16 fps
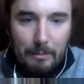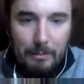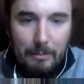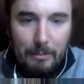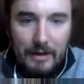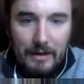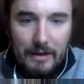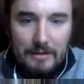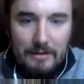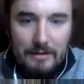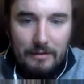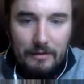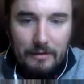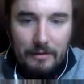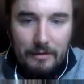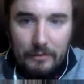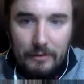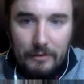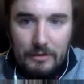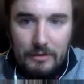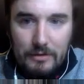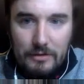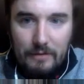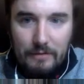But this
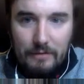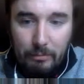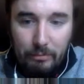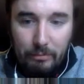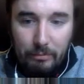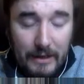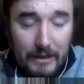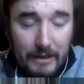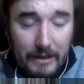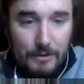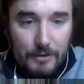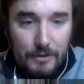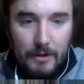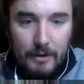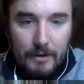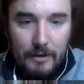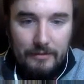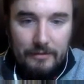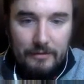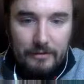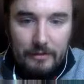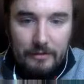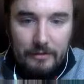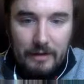footage of the Prickly Shark, its
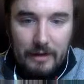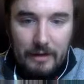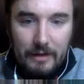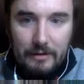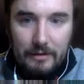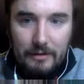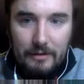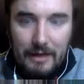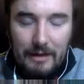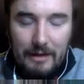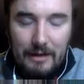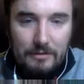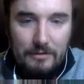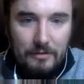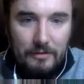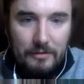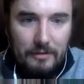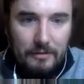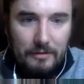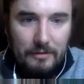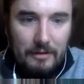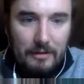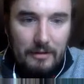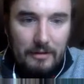close cousin, it's kind of interesting to
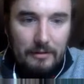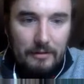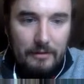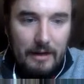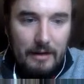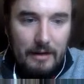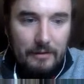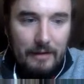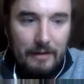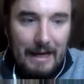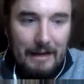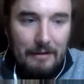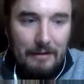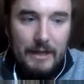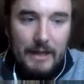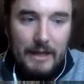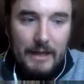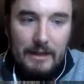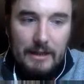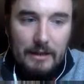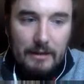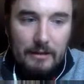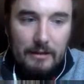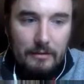see these guys
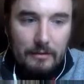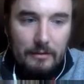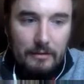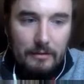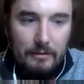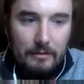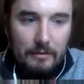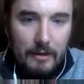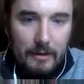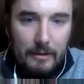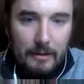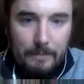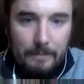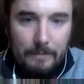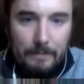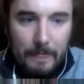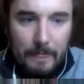aggregating. So,